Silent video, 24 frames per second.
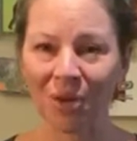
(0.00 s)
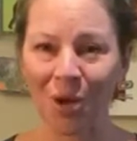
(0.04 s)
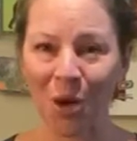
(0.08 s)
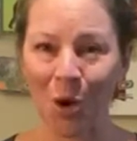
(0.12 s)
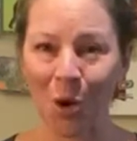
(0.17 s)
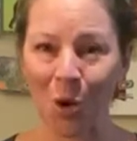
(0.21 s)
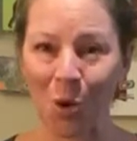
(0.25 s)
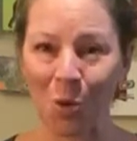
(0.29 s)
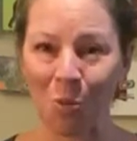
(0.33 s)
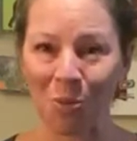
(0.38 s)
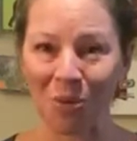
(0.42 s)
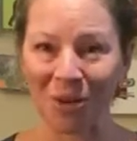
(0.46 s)

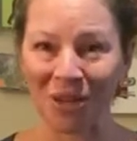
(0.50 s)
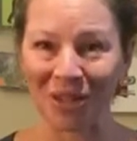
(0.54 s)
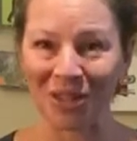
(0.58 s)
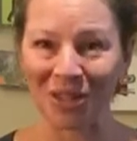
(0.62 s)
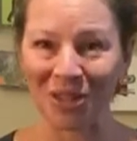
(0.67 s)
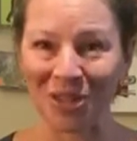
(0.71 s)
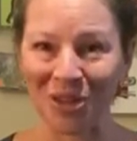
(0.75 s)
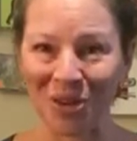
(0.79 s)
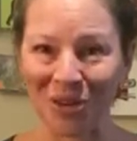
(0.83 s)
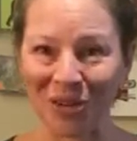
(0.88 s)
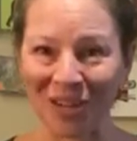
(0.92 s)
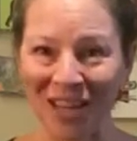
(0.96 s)
Open
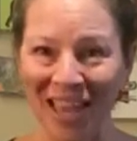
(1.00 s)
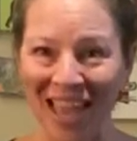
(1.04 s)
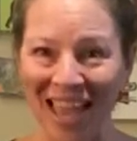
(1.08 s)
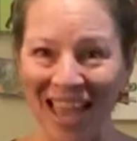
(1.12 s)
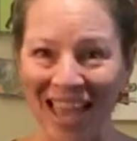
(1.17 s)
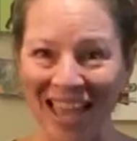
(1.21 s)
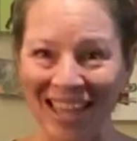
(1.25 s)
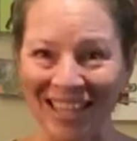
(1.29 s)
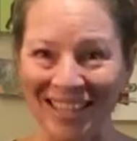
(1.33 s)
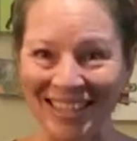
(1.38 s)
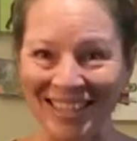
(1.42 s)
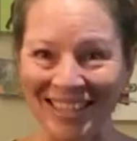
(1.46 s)
your
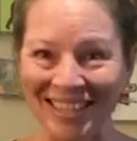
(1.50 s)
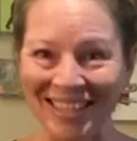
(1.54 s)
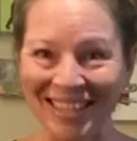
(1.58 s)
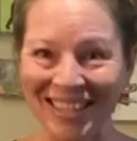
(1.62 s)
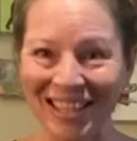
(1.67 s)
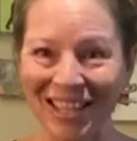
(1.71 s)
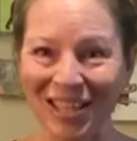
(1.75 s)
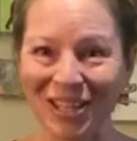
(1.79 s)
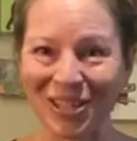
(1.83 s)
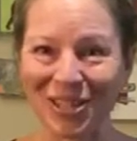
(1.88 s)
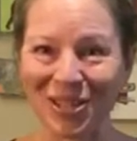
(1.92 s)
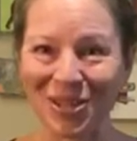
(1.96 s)
hands.
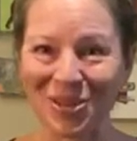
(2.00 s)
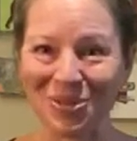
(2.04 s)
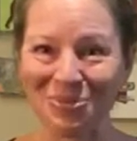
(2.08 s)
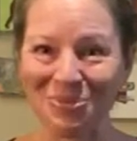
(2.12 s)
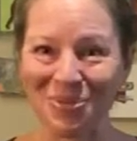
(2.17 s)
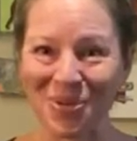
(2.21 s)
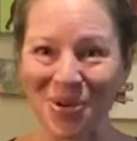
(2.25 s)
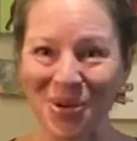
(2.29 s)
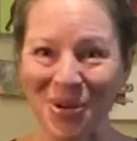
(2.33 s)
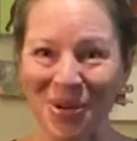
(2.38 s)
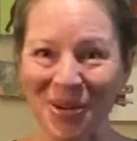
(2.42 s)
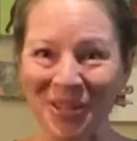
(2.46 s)
Two
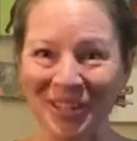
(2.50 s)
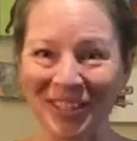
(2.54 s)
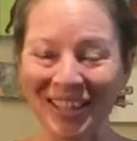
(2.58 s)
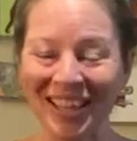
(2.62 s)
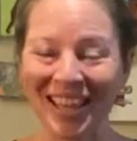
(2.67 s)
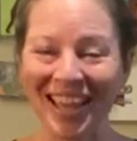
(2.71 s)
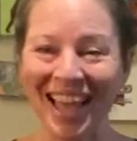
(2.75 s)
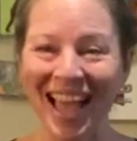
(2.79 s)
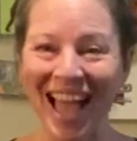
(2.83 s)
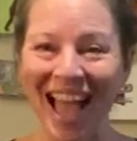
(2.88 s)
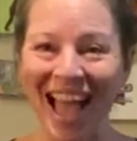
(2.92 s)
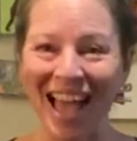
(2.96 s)
more
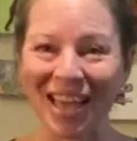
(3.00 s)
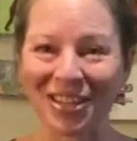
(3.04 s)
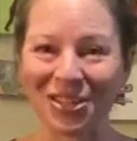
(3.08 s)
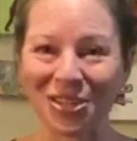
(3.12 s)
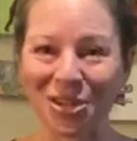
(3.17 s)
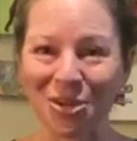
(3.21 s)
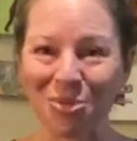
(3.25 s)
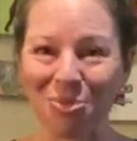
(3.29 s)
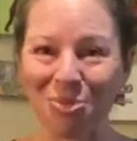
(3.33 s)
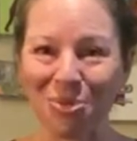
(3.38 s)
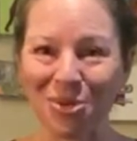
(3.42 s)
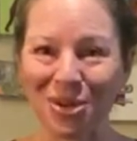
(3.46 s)
as
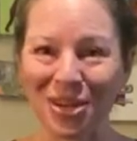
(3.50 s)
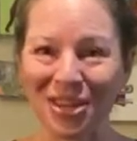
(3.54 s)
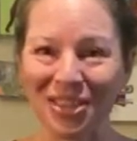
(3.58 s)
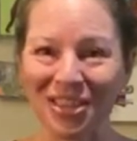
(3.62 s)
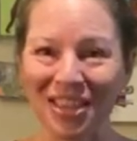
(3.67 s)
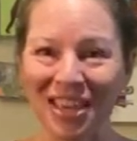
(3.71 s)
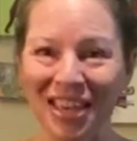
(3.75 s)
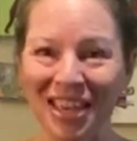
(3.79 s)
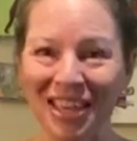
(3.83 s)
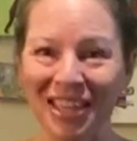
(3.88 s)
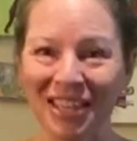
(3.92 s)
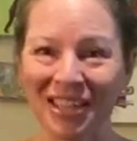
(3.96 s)
you breathe
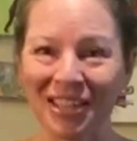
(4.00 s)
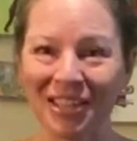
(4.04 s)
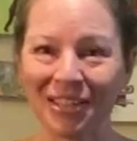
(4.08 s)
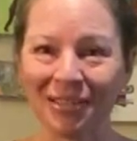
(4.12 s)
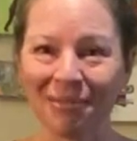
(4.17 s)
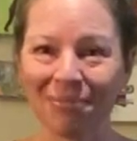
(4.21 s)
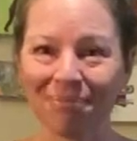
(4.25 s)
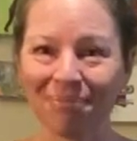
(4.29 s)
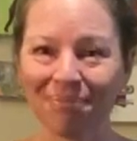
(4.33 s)
in.